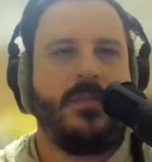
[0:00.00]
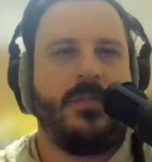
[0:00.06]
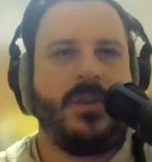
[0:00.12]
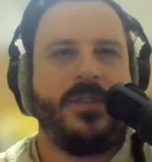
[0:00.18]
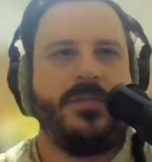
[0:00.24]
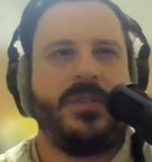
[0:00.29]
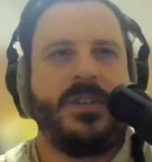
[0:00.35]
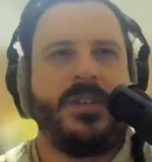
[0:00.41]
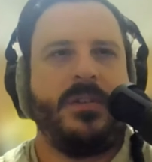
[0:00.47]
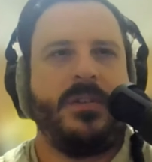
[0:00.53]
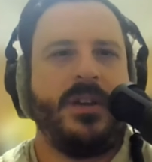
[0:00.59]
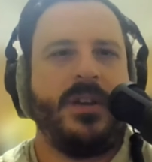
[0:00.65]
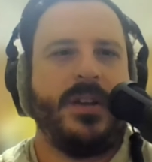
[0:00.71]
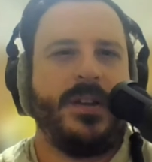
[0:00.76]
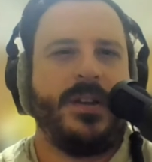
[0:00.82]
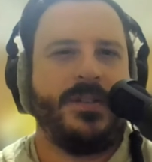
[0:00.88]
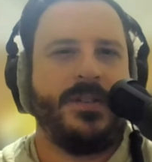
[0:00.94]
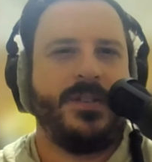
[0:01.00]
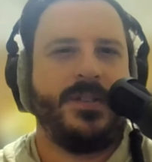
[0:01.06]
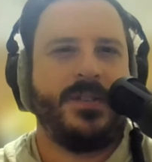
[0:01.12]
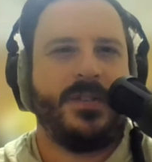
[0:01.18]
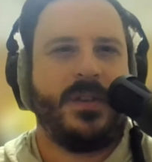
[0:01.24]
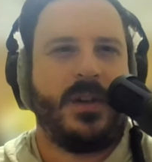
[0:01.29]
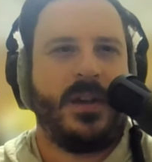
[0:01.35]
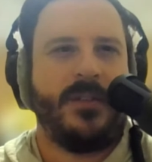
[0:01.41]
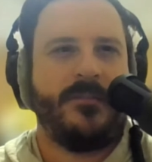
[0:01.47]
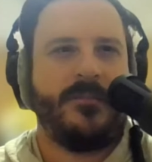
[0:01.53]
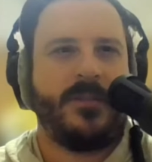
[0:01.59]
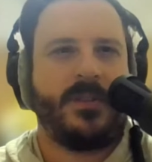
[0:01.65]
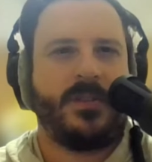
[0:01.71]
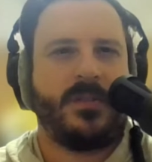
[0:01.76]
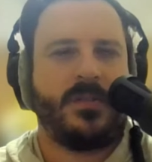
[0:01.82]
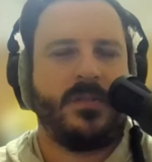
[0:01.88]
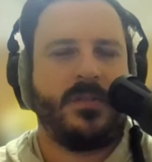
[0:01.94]
what you hear is
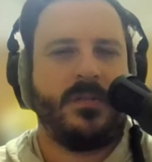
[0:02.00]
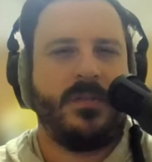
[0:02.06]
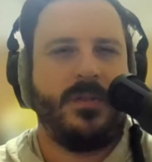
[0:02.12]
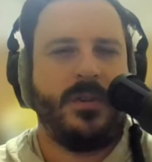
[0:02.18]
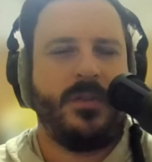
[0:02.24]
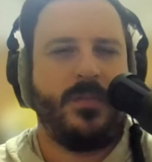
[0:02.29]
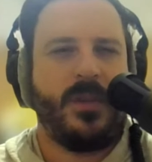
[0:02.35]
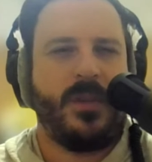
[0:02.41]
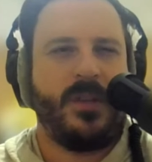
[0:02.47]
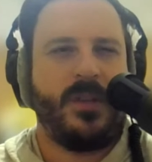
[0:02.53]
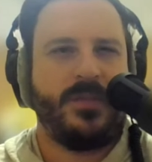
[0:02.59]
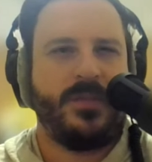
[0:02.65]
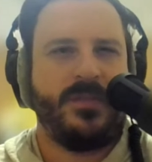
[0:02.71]
you hear the welcome